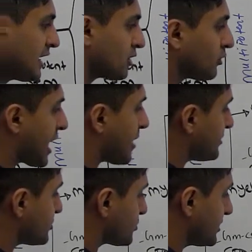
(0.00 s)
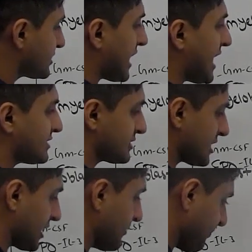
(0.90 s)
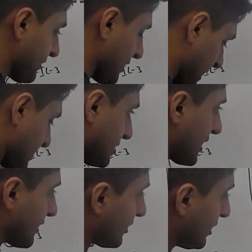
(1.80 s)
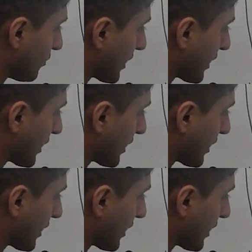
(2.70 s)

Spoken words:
And what happens with these guys is really